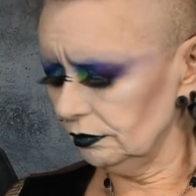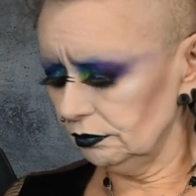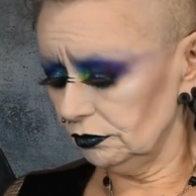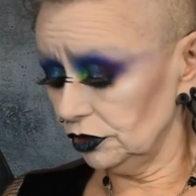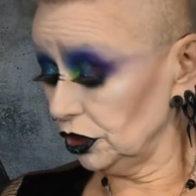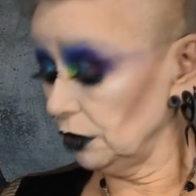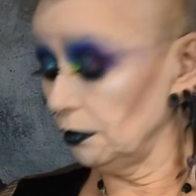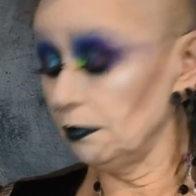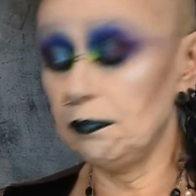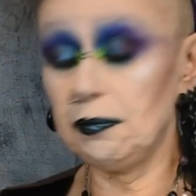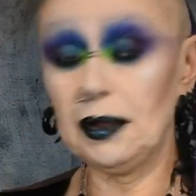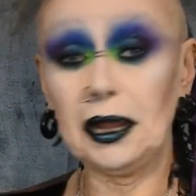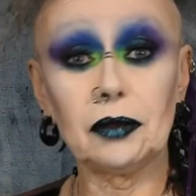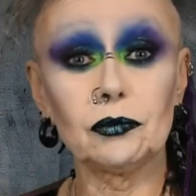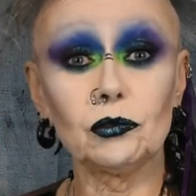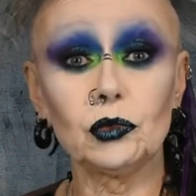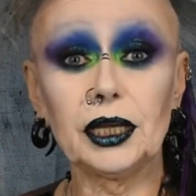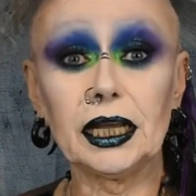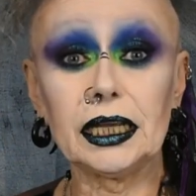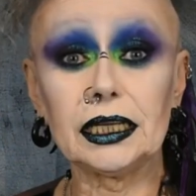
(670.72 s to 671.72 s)
some bat
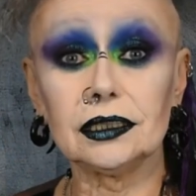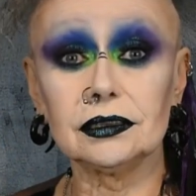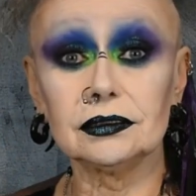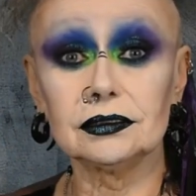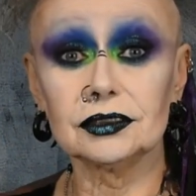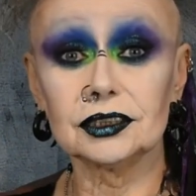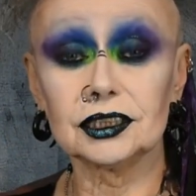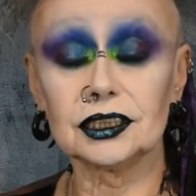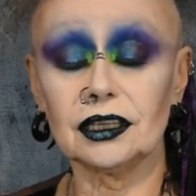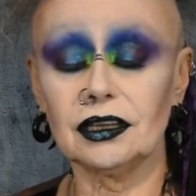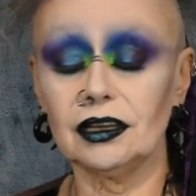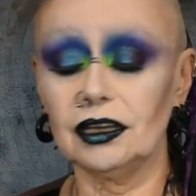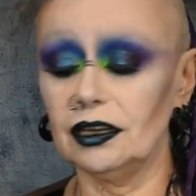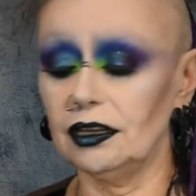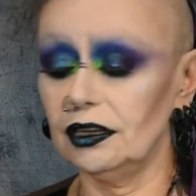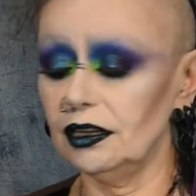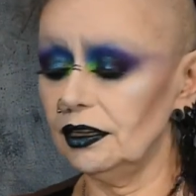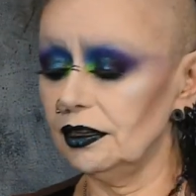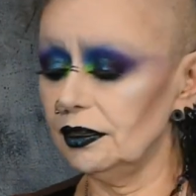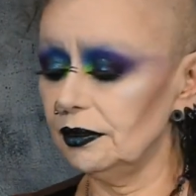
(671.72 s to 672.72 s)
wings,
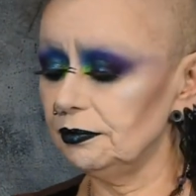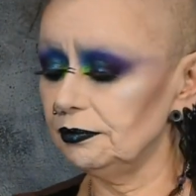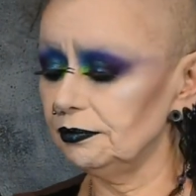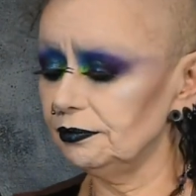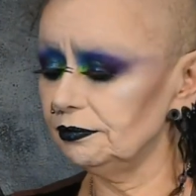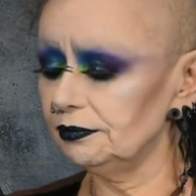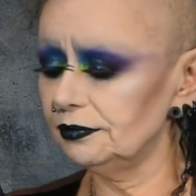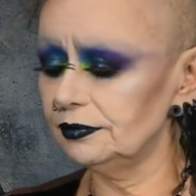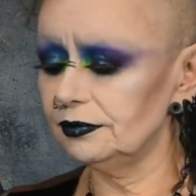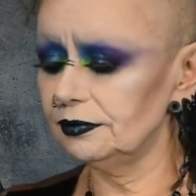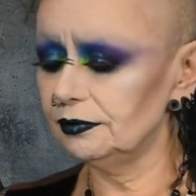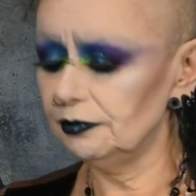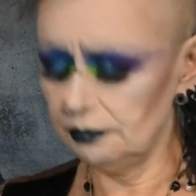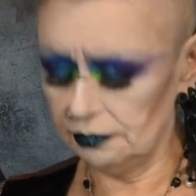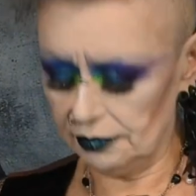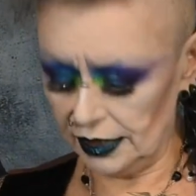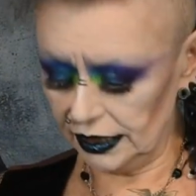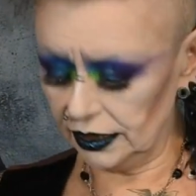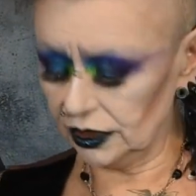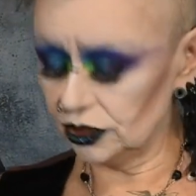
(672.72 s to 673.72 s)

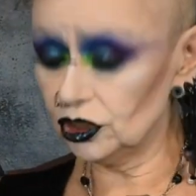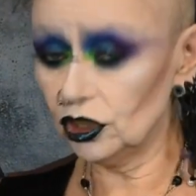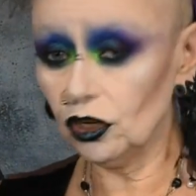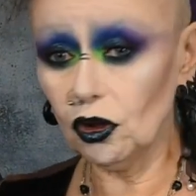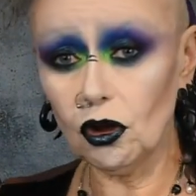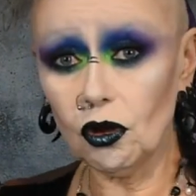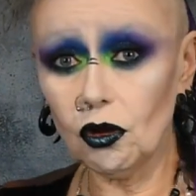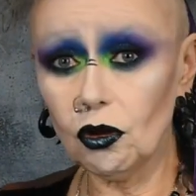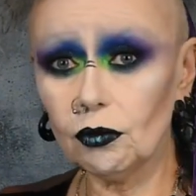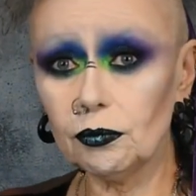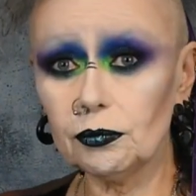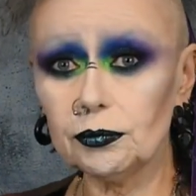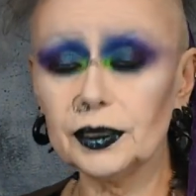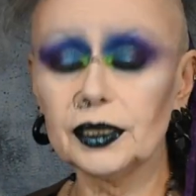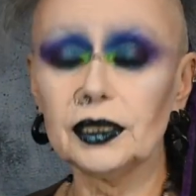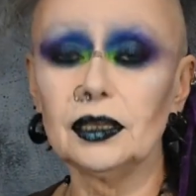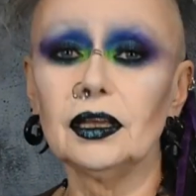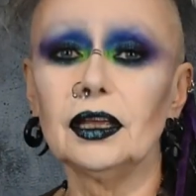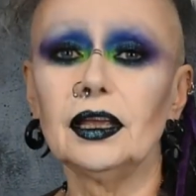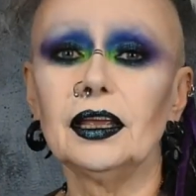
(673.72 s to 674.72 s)
make a top,
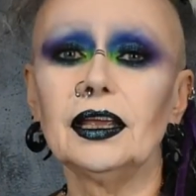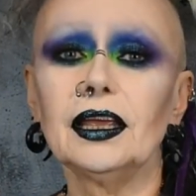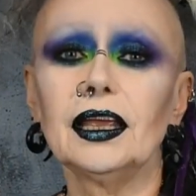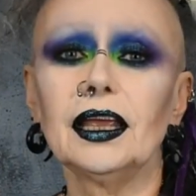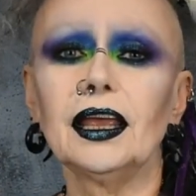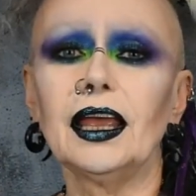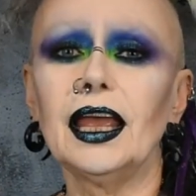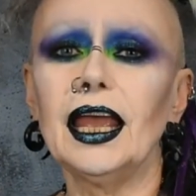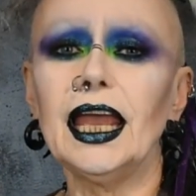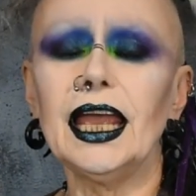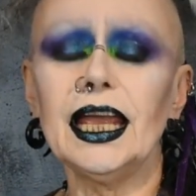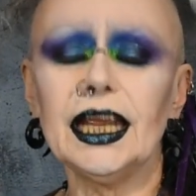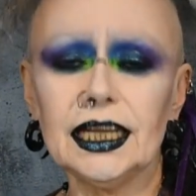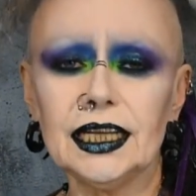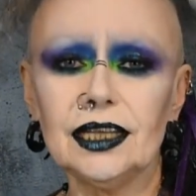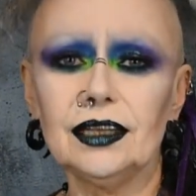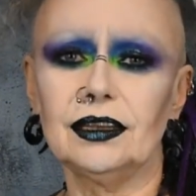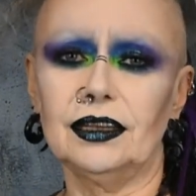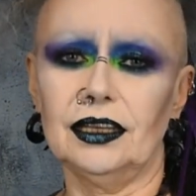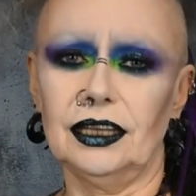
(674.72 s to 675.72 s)

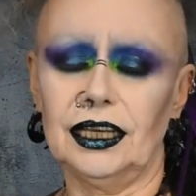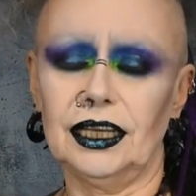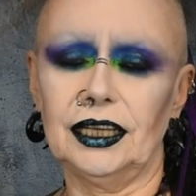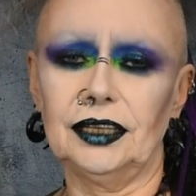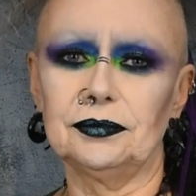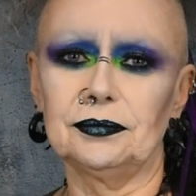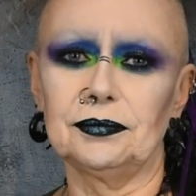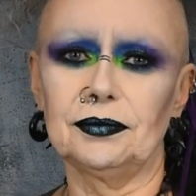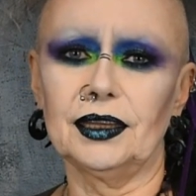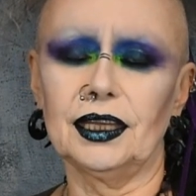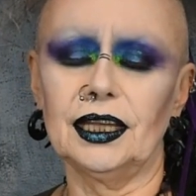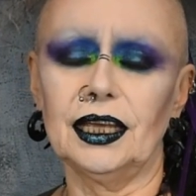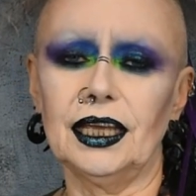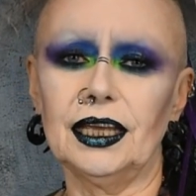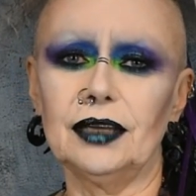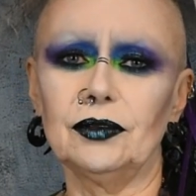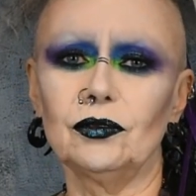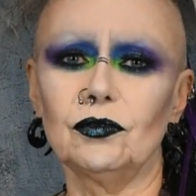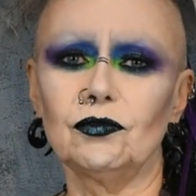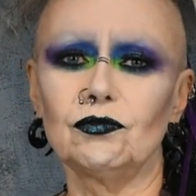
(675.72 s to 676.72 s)
anything.
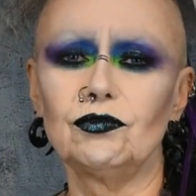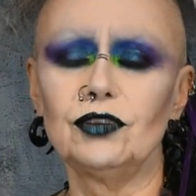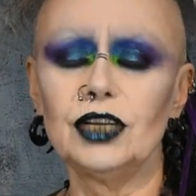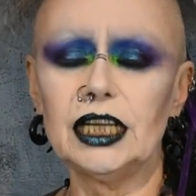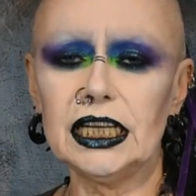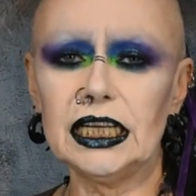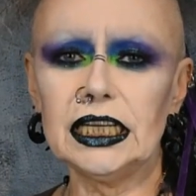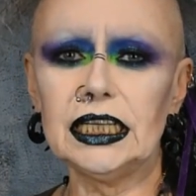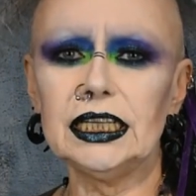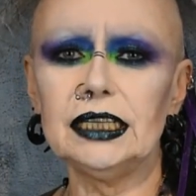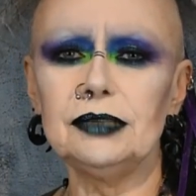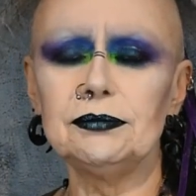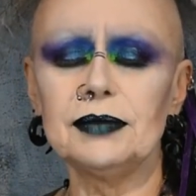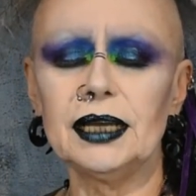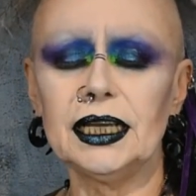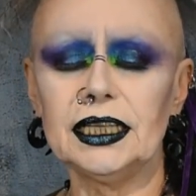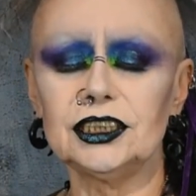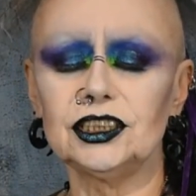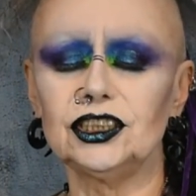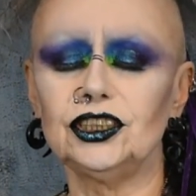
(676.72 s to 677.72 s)
It really
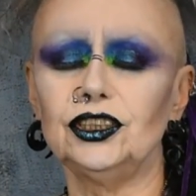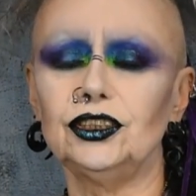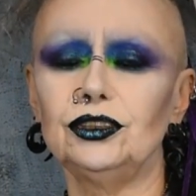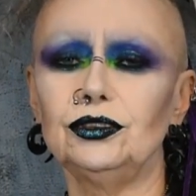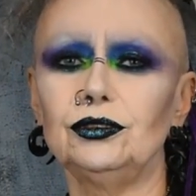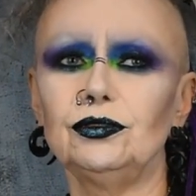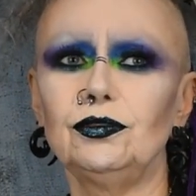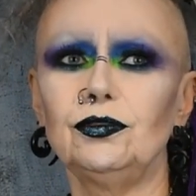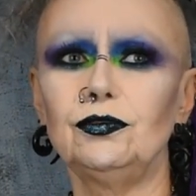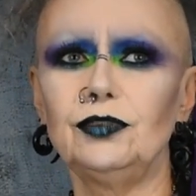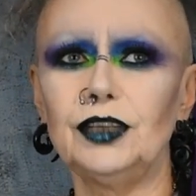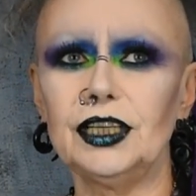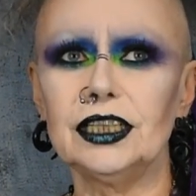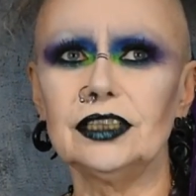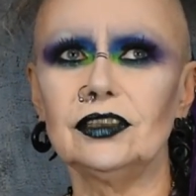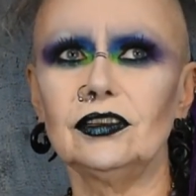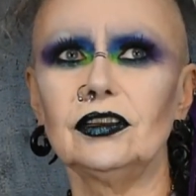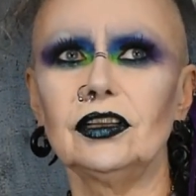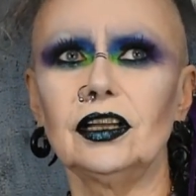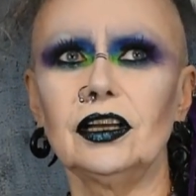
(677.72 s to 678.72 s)
makes you
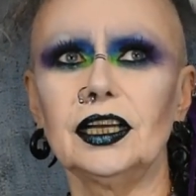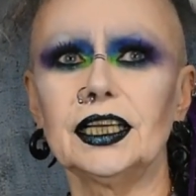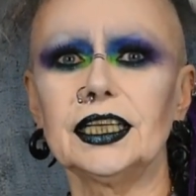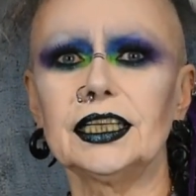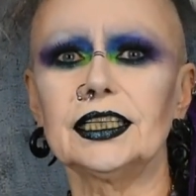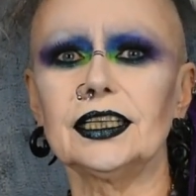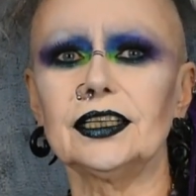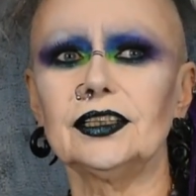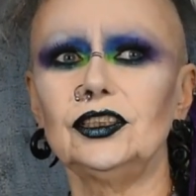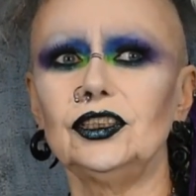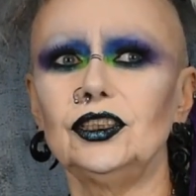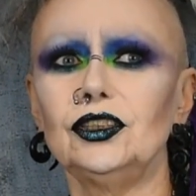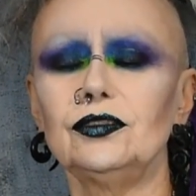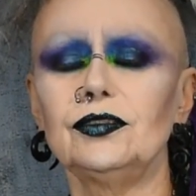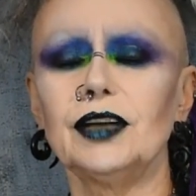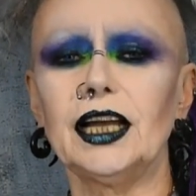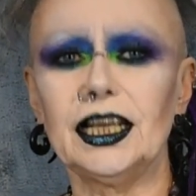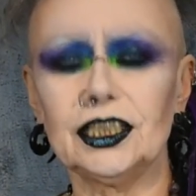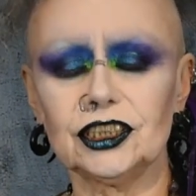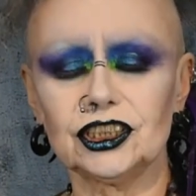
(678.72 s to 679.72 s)
feel like
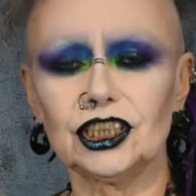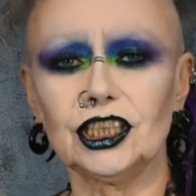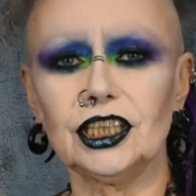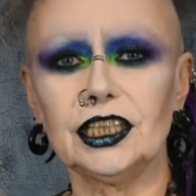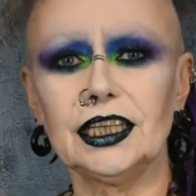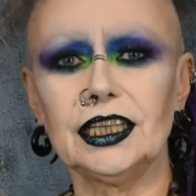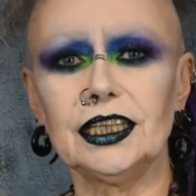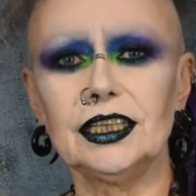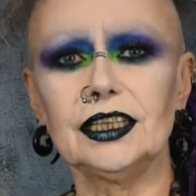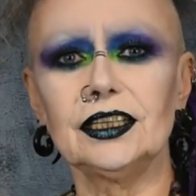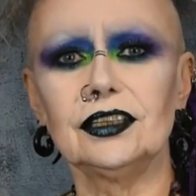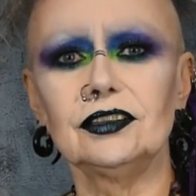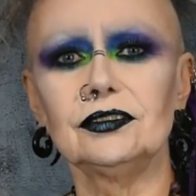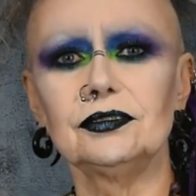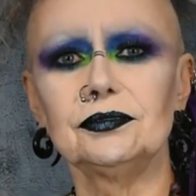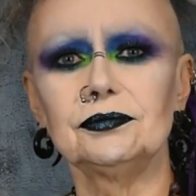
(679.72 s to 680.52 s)
you've actually